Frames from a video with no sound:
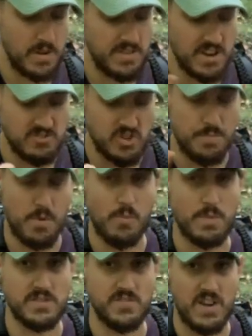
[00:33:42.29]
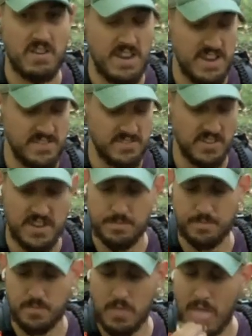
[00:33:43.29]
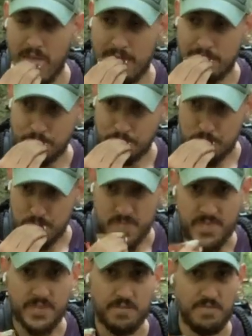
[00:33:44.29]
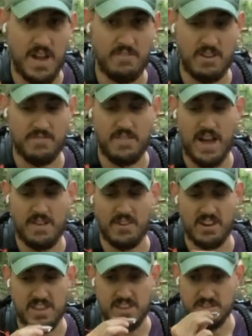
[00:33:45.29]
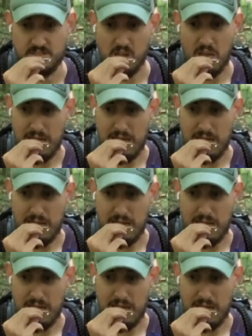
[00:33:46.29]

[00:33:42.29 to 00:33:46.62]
Tear strip opens very easily. Five out of five on ease.